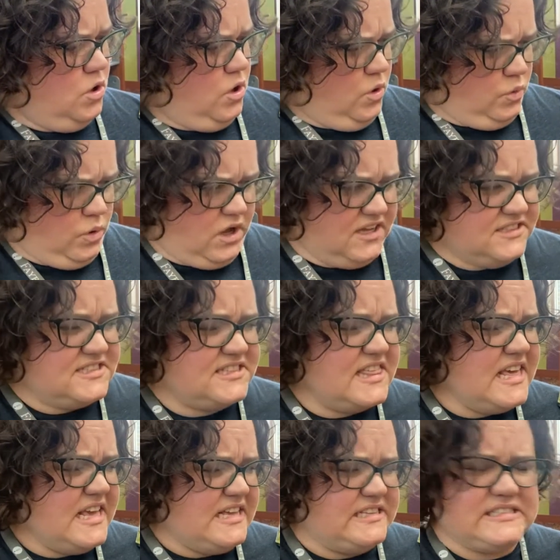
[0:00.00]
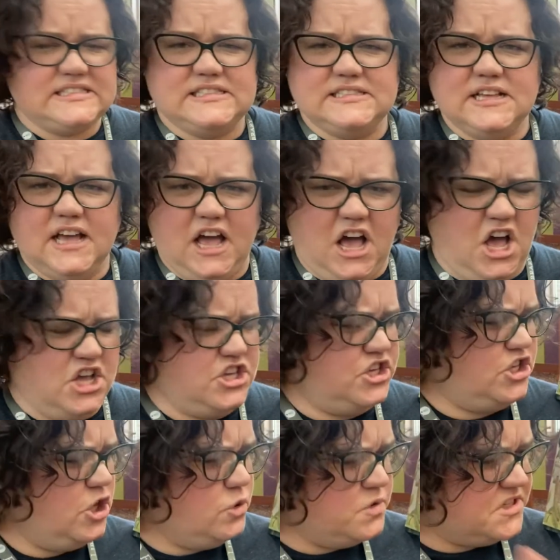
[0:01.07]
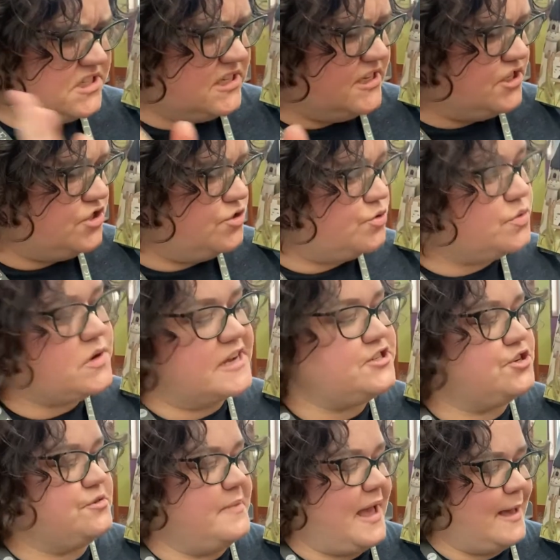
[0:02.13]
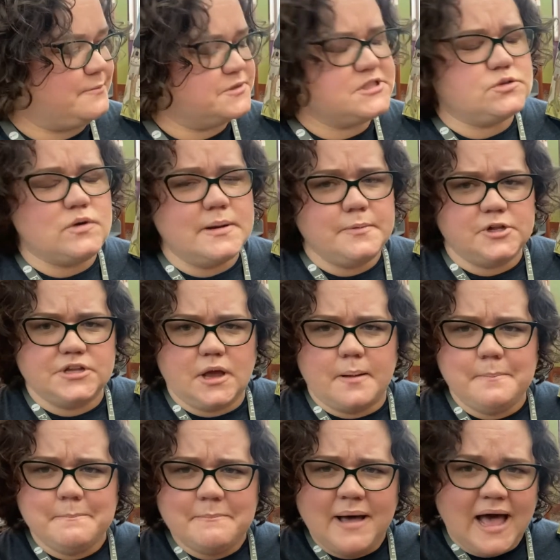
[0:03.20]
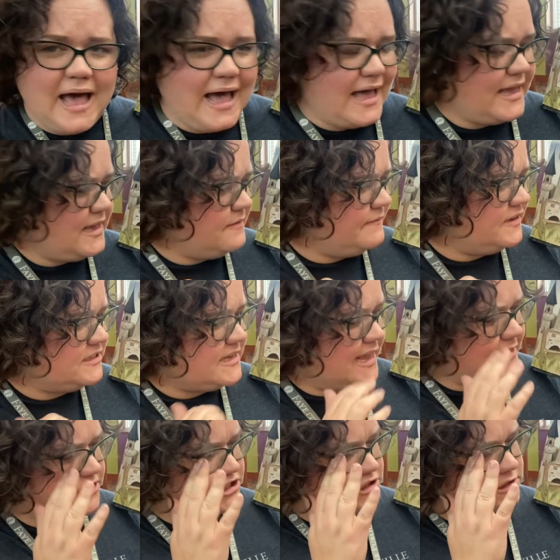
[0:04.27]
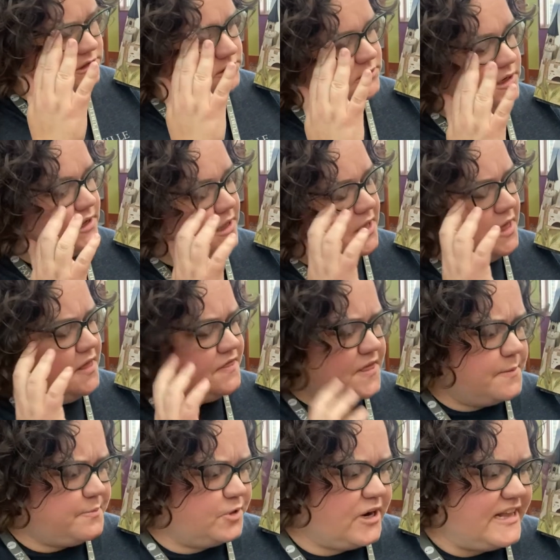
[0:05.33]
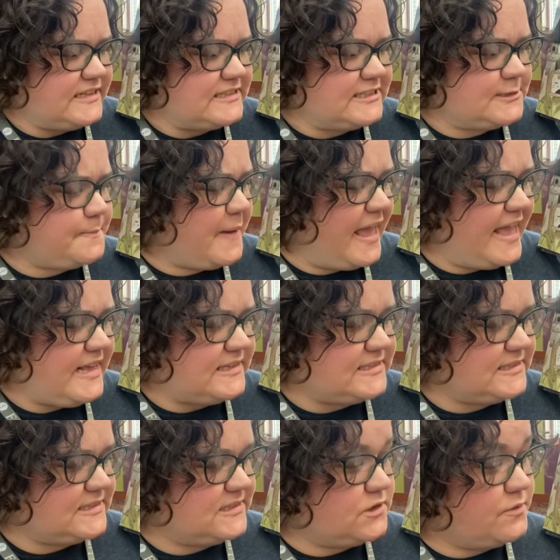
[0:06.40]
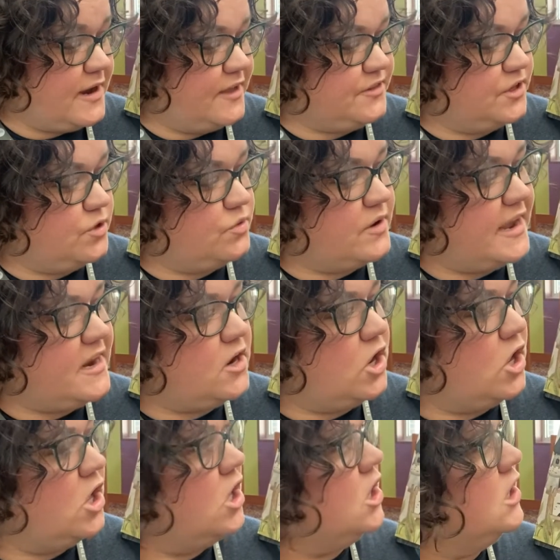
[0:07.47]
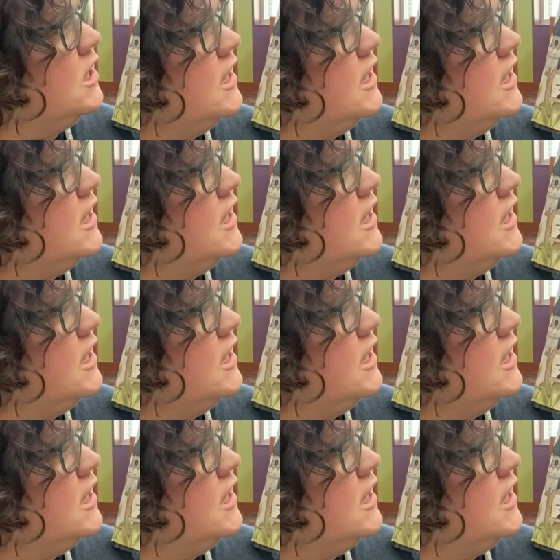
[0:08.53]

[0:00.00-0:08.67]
"What's this? A useless treasure map scribbled on my invitation." The prince paced around the great hall